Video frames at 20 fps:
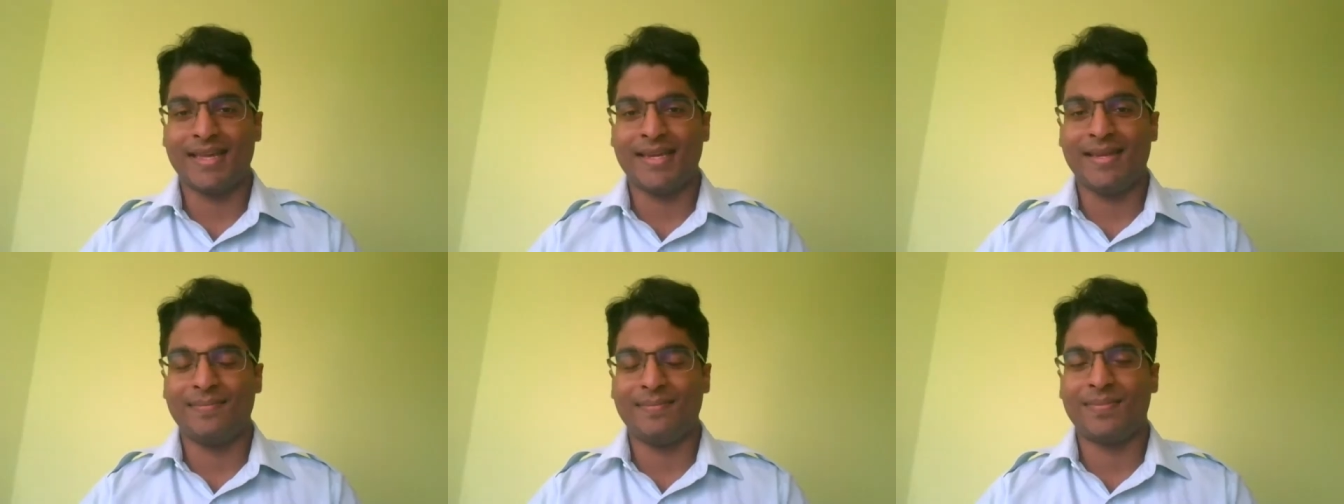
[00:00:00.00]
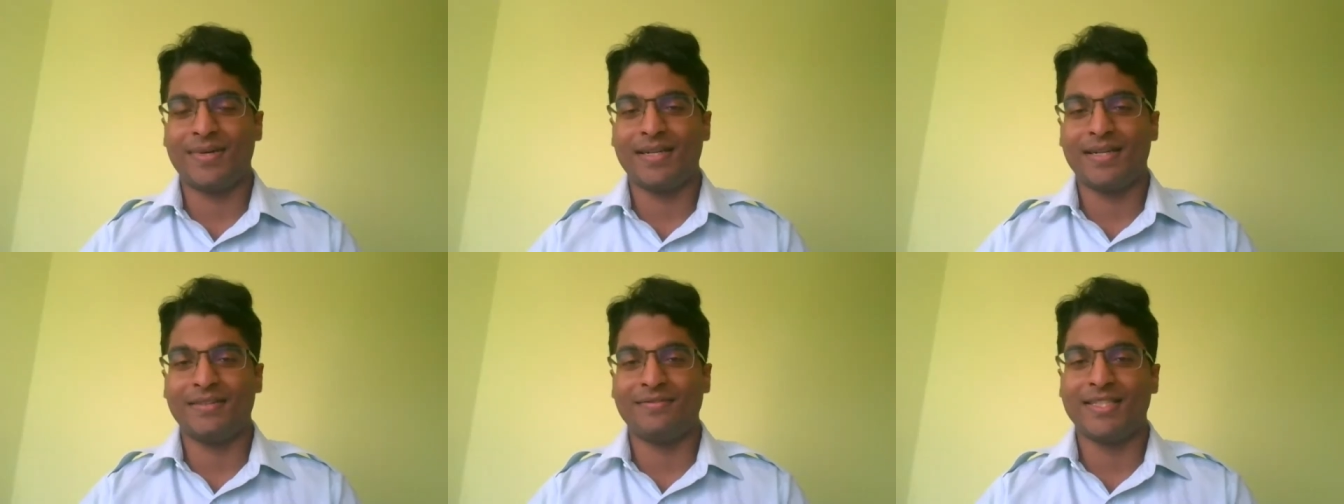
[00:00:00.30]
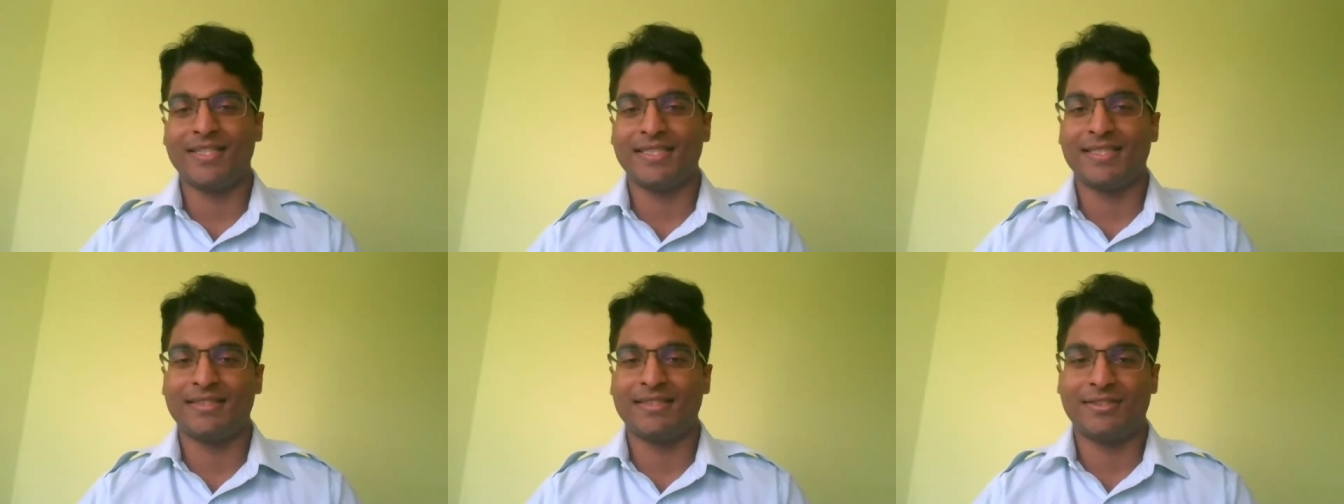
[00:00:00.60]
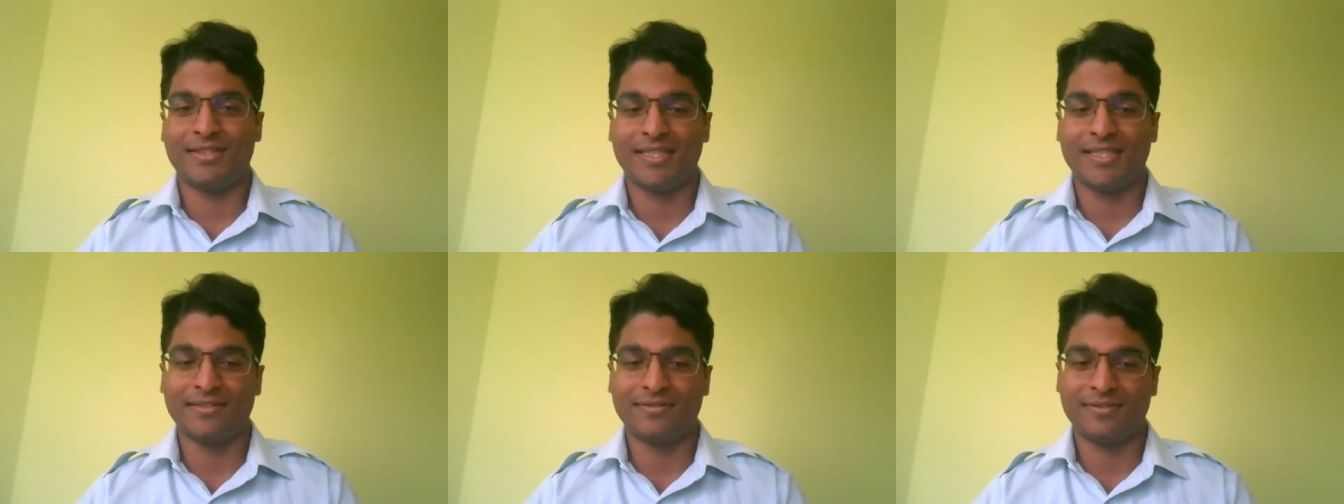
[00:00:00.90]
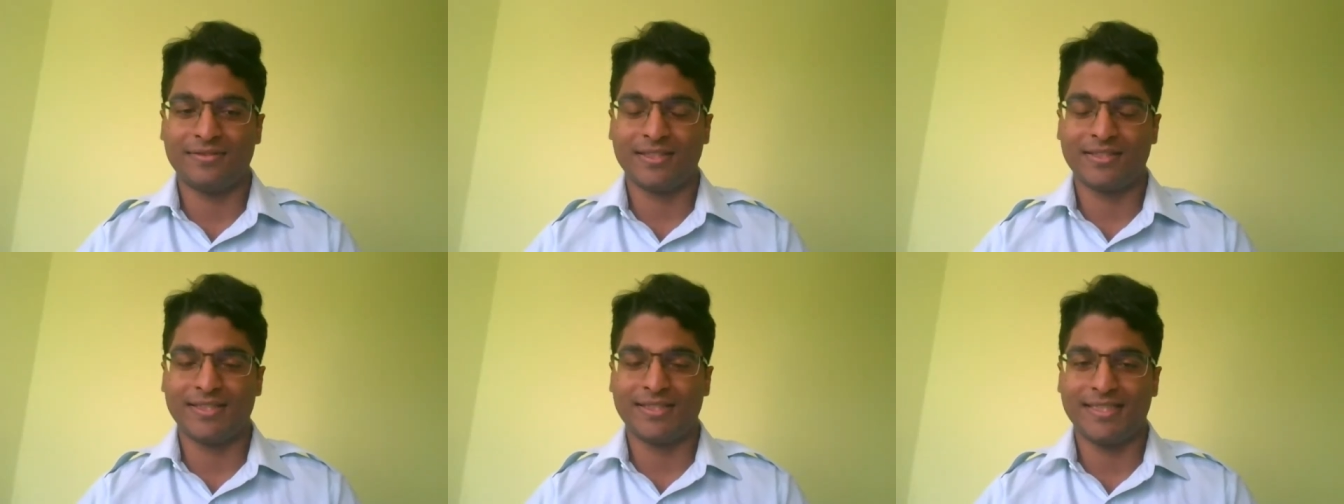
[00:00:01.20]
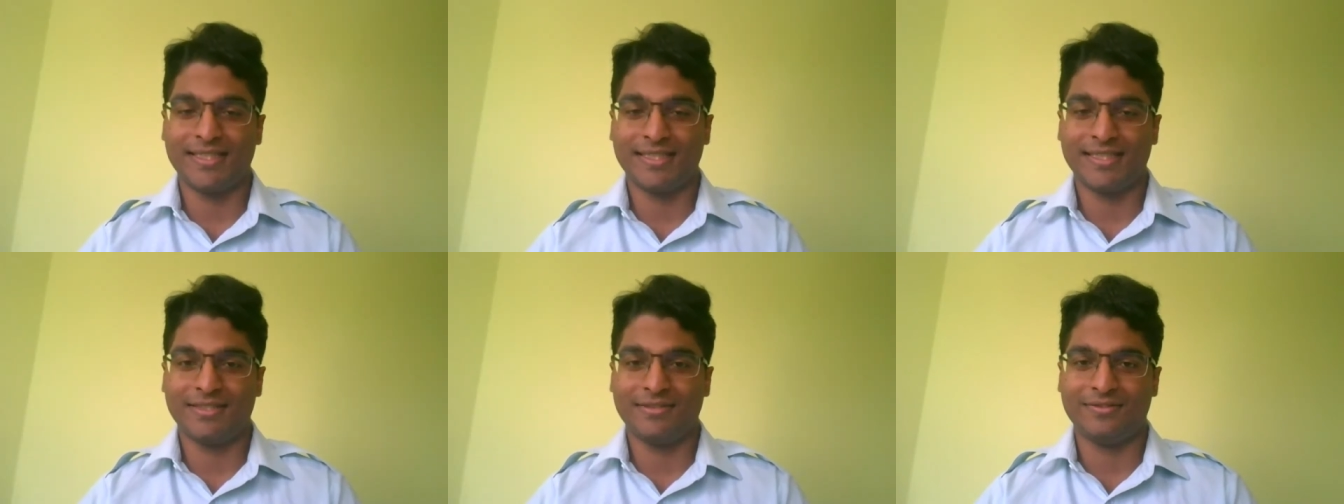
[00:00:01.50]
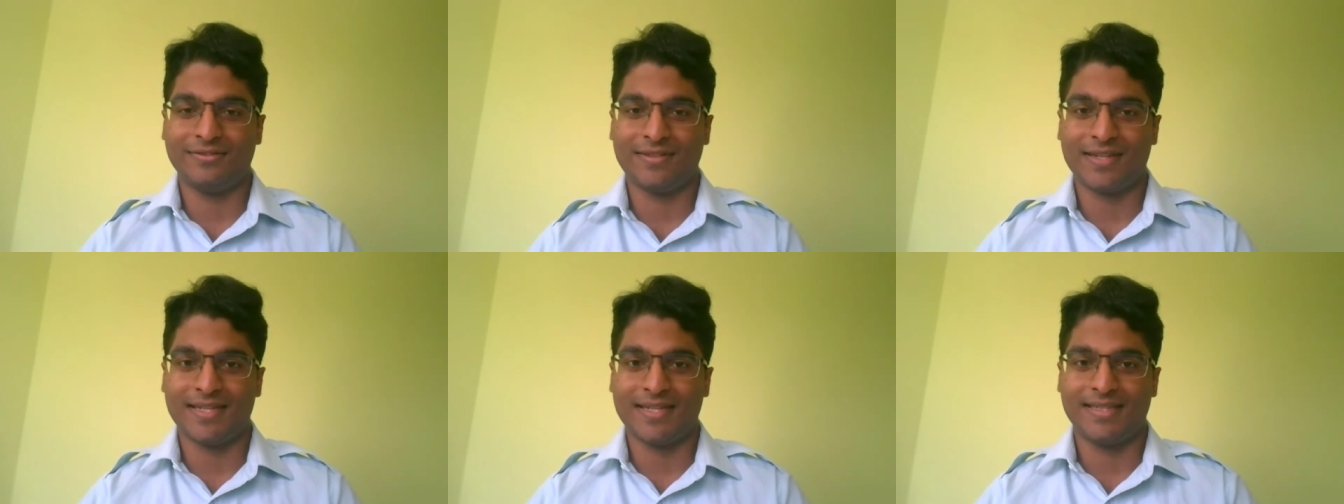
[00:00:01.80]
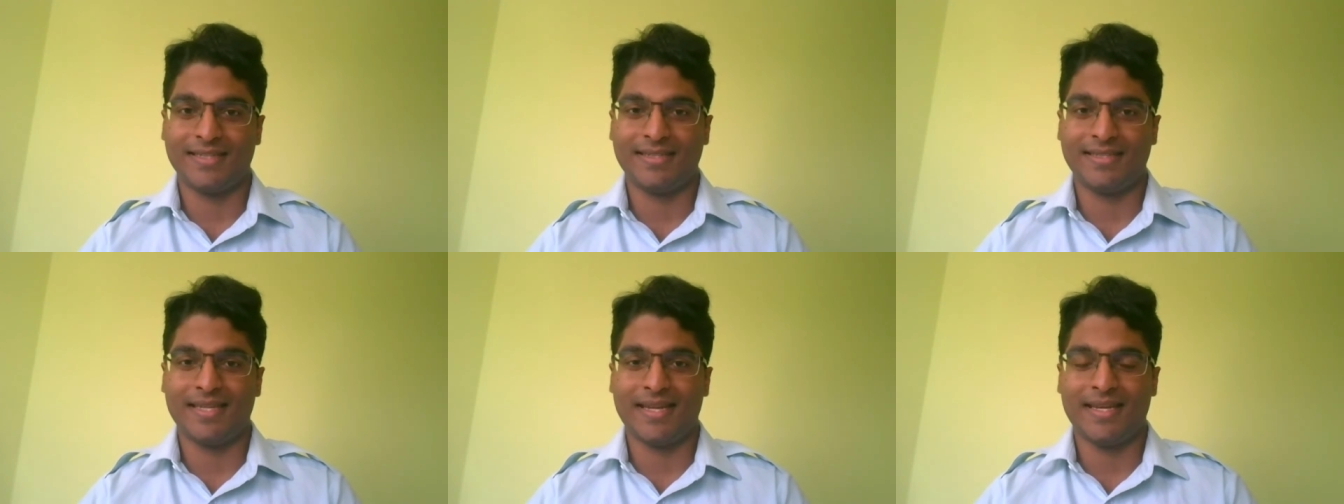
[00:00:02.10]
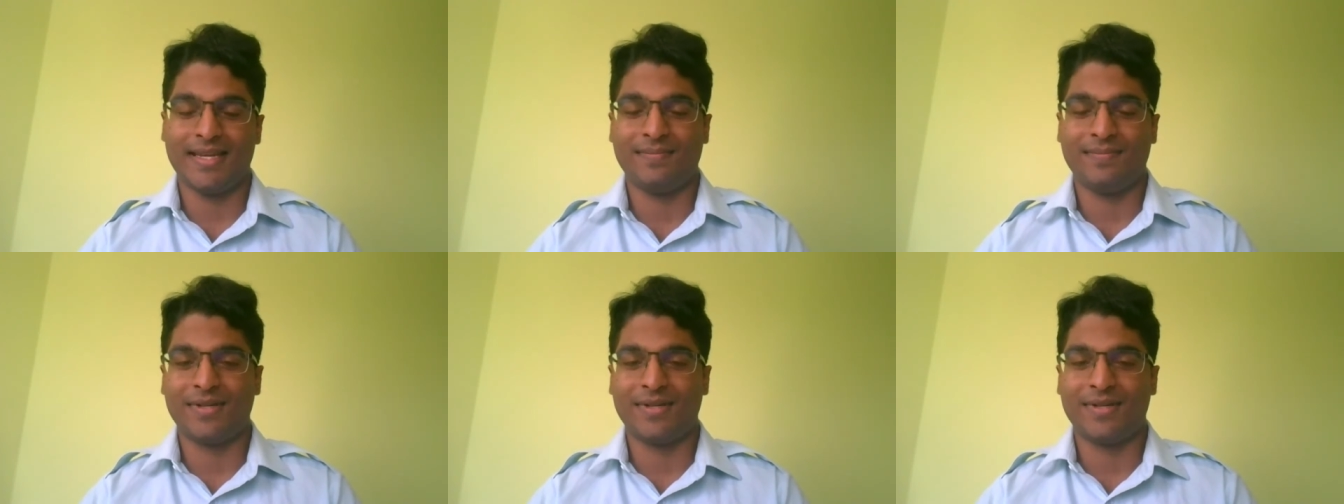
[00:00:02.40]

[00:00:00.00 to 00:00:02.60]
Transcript: any part of it stressful, or did you find any